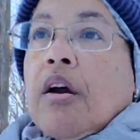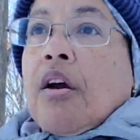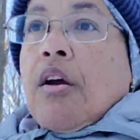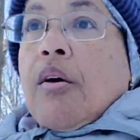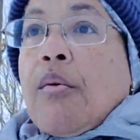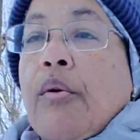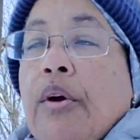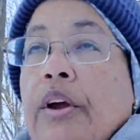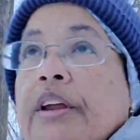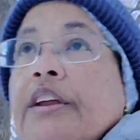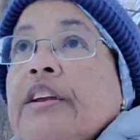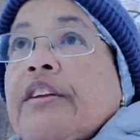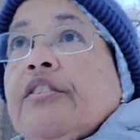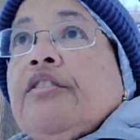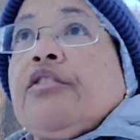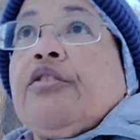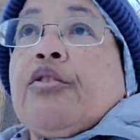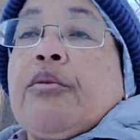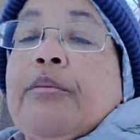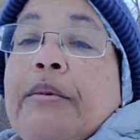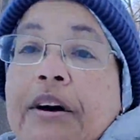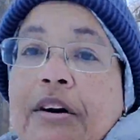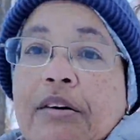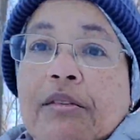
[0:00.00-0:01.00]
Ran into
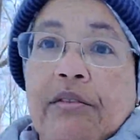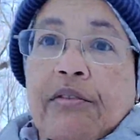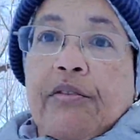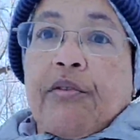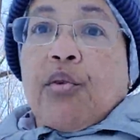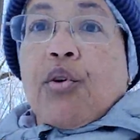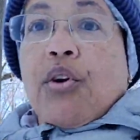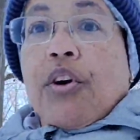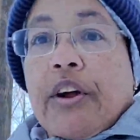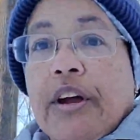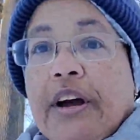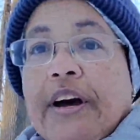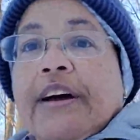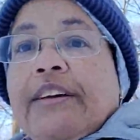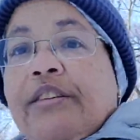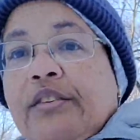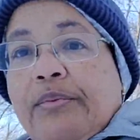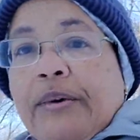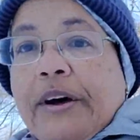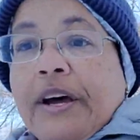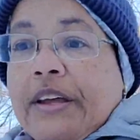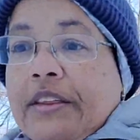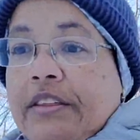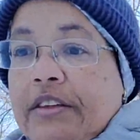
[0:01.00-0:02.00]
about 4 guys
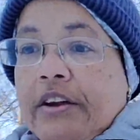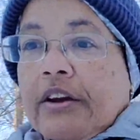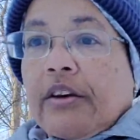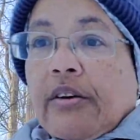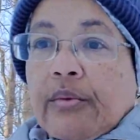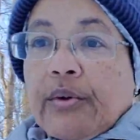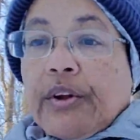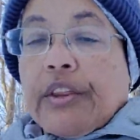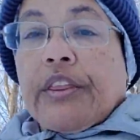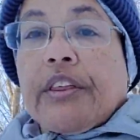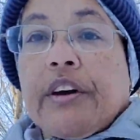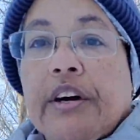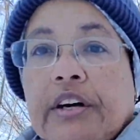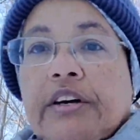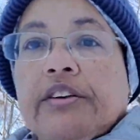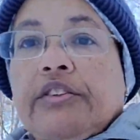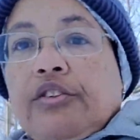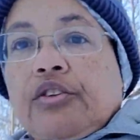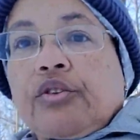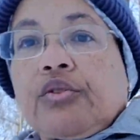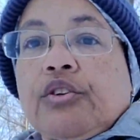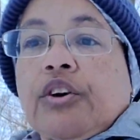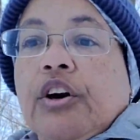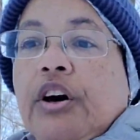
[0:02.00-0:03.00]
back there with
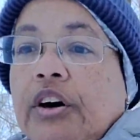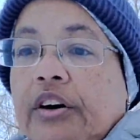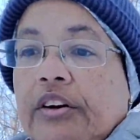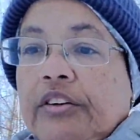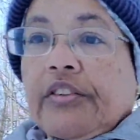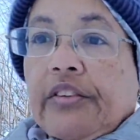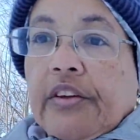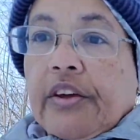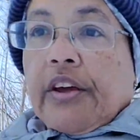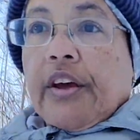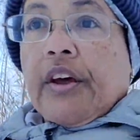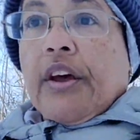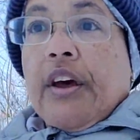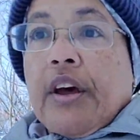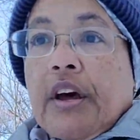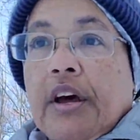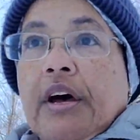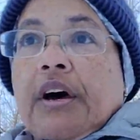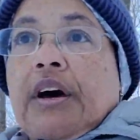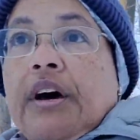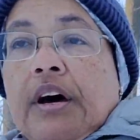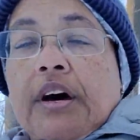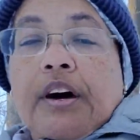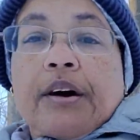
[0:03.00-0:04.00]
2 dogs.
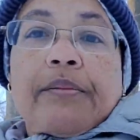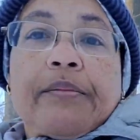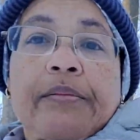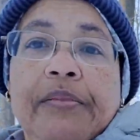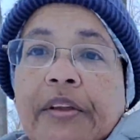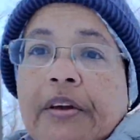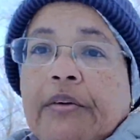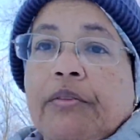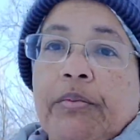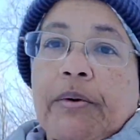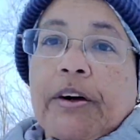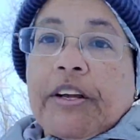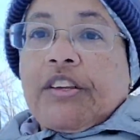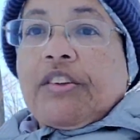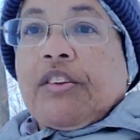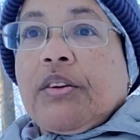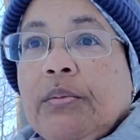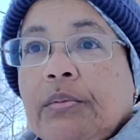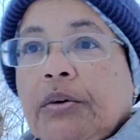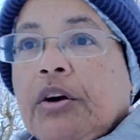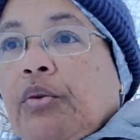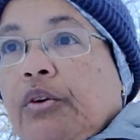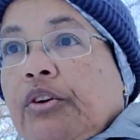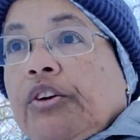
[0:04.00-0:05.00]
Everybody
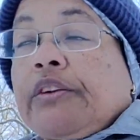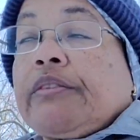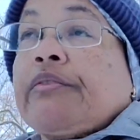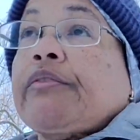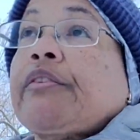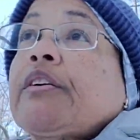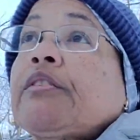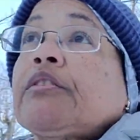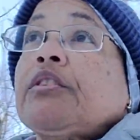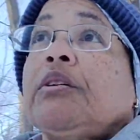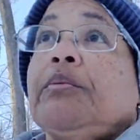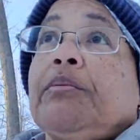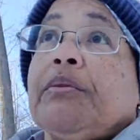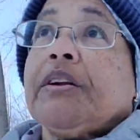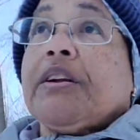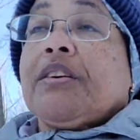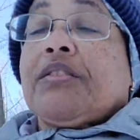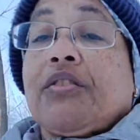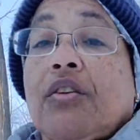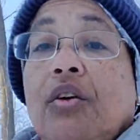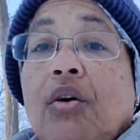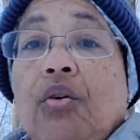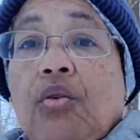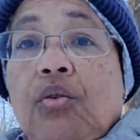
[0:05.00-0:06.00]
seems really friendly, but
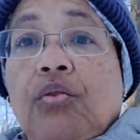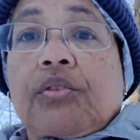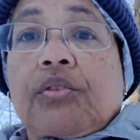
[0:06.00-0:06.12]
oh,